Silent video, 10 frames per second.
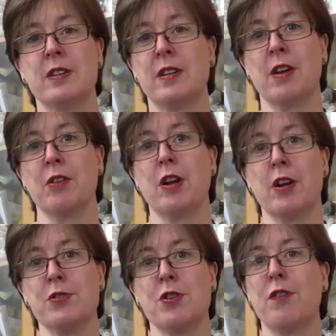
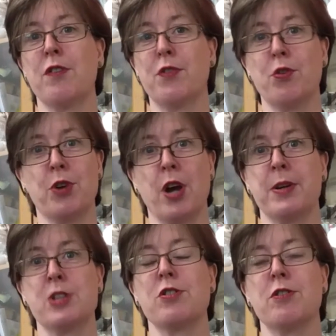closed off or going
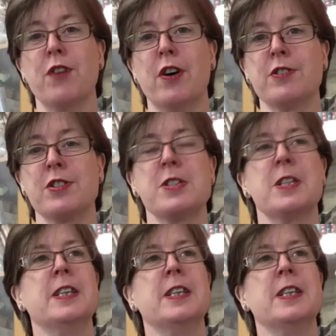too fast.